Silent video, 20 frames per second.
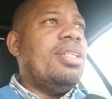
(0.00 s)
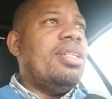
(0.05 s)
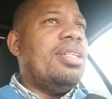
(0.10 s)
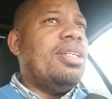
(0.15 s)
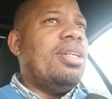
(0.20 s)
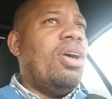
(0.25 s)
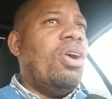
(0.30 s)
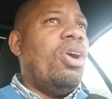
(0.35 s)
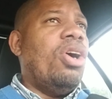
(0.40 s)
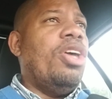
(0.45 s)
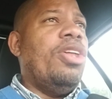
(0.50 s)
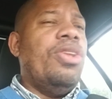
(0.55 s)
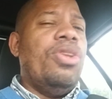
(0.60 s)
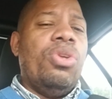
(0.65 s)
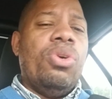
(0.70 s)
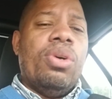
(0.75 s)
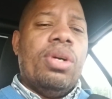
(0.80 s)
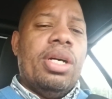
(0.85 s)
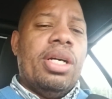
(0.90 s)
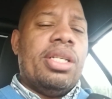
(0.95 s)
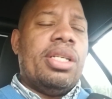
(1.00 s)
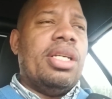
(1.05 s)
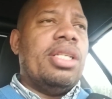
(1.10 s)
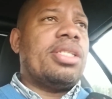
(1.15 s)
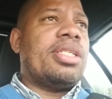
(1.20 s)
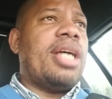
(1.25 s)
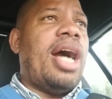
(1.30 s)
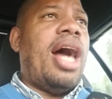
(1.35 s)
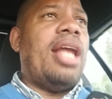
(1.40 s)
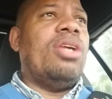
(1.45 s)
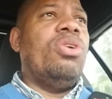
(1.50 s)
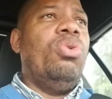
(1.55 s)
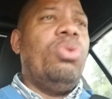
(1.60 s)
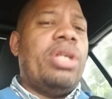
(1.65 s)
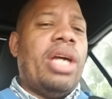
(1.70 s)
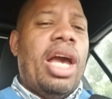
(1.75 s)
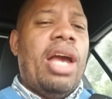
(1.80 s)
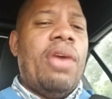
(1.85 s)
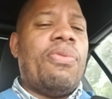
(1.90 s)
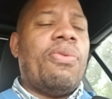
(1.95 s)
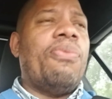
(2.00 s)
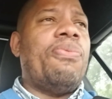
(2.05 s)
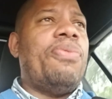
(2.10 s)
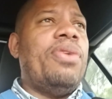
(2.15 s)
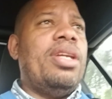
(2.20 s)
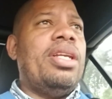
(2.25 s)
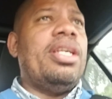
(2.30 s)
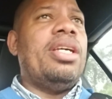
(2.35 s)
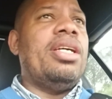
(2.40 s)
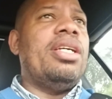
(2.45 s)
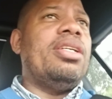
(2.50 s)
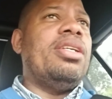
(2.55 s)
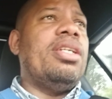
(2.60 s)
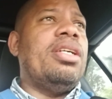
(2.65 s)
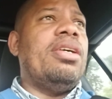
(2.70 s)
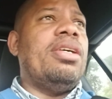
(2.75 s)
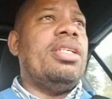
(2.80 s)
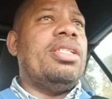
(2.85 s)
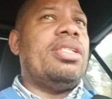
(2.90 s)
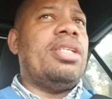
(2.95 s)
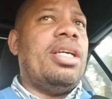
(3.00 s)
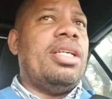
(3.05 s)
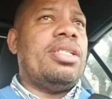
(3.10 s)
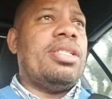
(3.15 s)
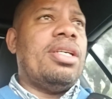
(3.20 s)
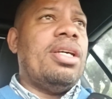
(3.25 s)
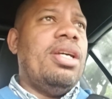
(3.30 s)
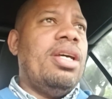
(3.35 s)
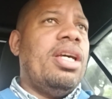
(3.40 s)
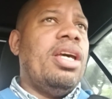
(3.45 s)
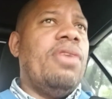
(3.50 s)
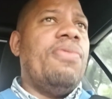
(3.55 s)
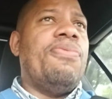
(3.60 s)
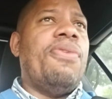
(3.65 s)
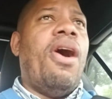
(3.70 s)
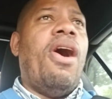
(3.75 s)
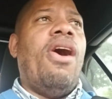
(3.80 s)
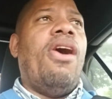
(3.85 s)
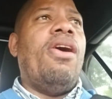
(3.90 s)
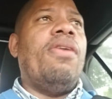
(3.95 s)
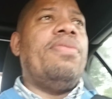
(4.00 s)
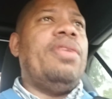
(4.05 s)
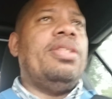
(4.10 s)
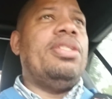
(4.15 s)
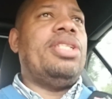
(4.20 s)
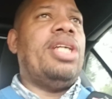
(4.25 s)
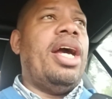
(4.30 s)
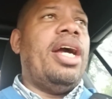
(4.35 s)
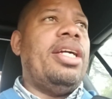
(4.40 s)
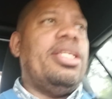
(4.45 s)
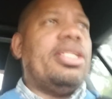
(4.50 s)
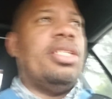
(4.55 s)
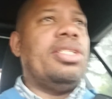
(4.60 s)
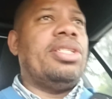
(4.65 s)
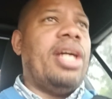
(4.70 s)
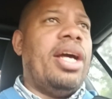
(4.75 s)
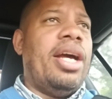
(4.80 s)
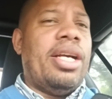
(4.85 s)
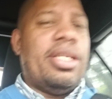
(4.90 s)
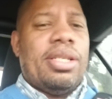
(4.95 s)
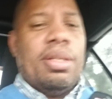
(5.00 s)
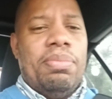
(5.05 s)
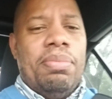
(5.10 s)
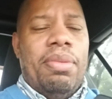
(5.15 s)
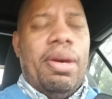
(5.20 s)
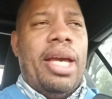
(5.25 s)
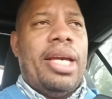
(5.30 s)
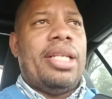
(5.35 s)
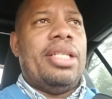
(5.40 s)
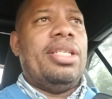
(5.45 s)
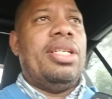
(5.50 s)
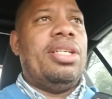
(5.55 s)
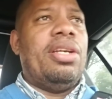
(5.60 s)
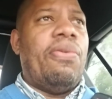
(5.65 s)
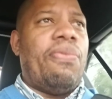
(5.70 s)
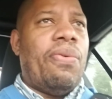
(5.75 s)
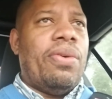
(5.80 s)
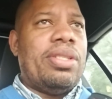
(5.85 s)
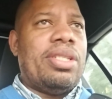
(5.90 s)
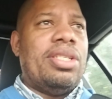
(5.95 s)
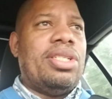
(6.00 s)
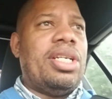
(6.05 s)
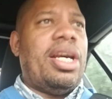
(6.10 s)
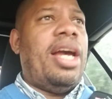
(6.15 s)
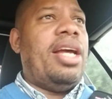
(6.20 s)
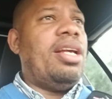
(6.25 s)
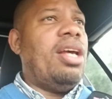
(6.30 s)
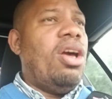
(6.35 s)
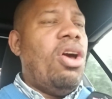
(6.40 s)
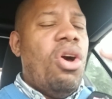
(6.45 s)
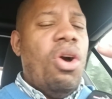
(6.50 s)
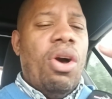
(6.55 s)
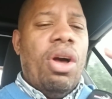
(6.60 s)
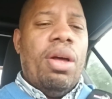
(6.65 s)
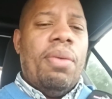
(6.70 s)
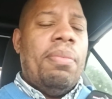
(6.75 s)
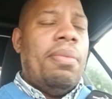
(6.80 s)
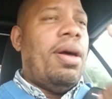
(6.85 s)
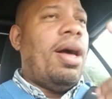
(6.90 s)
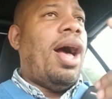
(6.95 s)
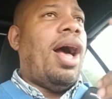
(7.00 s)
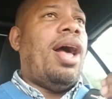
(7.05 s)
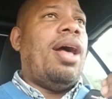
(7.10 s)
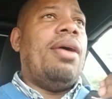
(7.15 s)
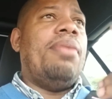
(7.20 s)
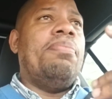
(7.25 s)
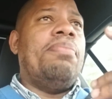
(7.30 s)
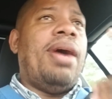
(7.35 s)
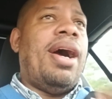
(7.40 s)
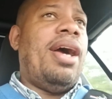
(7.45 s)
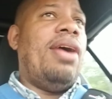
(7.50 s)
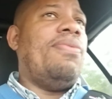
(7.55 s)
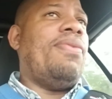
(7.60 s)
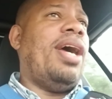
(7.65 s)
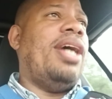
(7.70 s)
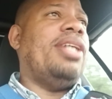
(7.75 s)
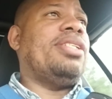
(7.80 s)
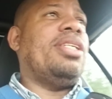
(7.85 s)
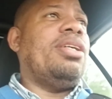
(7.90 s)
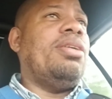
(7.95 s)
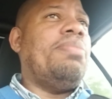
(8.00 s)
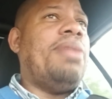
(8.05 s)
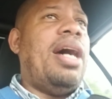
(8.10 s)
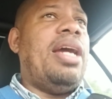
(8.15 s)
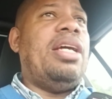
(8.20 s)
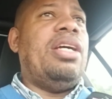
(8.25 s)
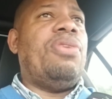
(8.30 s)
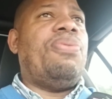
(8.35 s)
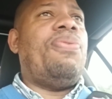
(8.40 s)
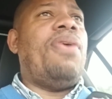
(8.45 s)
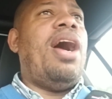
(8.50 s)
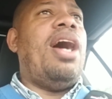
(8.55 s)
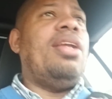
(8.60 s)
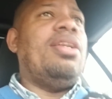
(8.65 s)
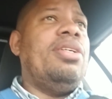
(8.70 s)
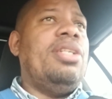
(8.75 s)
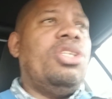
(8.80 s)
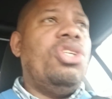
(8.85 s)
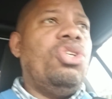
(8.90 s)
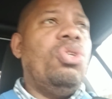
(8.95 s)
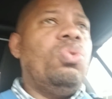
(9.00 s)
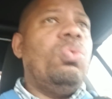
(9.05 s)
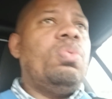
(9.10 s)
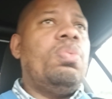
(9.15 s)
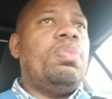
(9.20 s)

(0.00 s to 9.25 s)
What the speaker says: or either you're a scholar who came from Philly and is evolved and changing things and making the difference and change. My advice to everybody that's following you